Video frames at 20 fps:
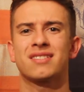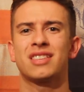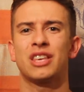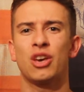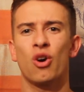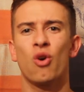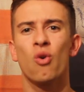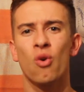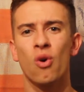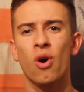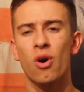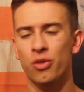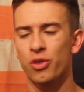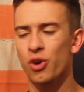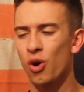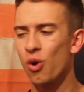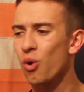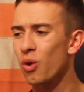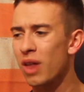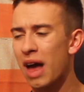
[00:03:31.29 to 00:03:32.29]
The whole
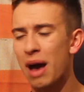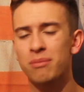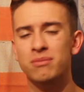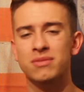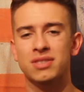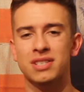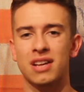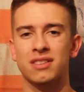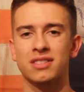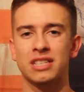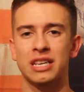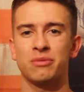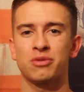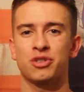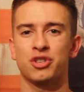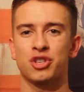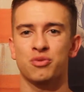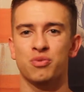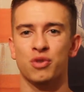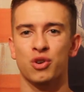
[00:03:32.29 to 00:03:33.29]
album sounds like it was
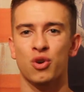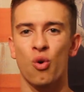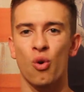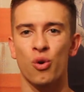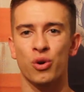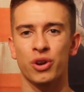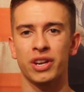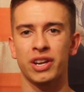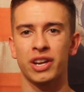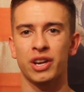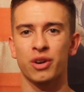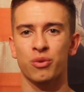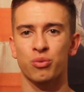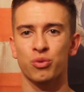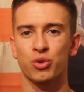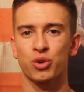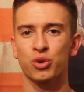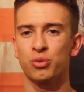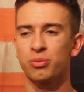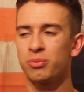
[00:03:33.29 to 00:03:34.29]
just recorded in a
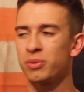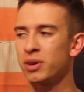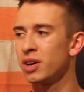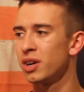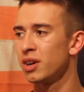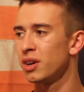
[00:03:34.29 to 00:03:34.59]
room